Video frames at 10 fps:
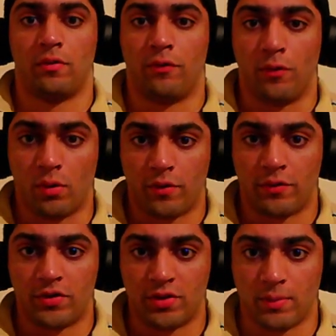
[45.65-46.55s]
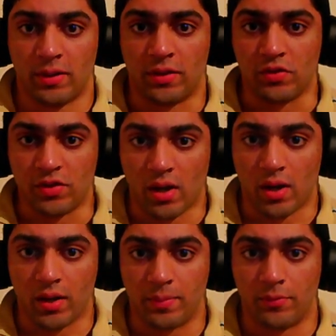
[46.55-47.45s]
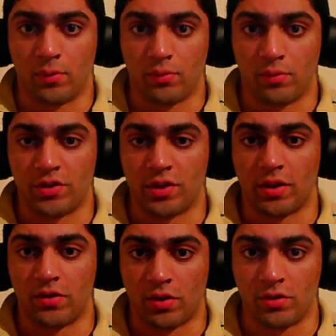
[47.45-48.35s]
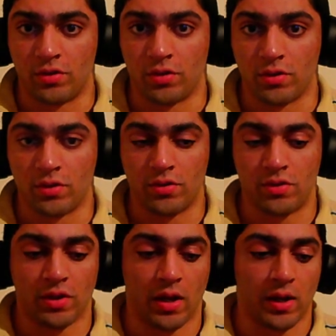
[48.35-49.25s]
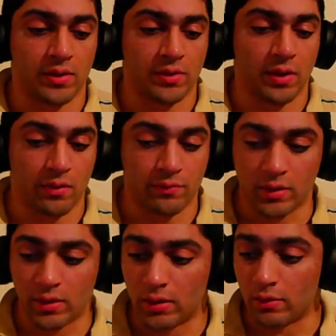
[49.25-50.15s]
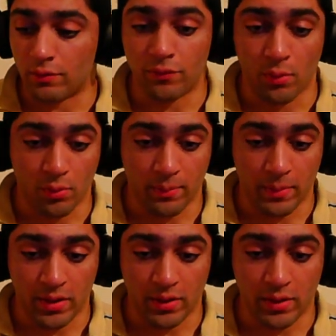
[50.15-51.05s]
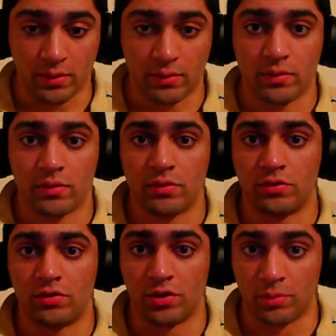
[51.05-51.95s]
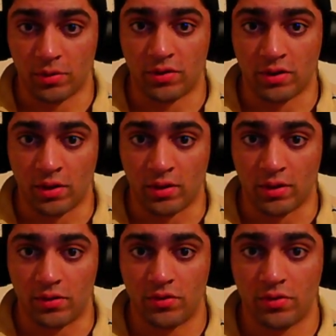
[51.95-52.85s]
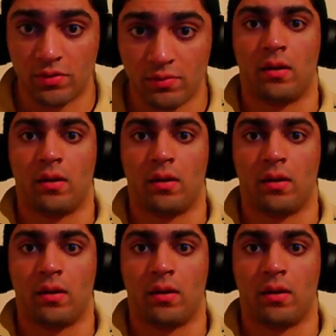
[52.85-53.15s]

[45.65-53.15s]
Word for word: Four of her siblings died before reaching adulthood, and out of the four remaining, she was the youngest.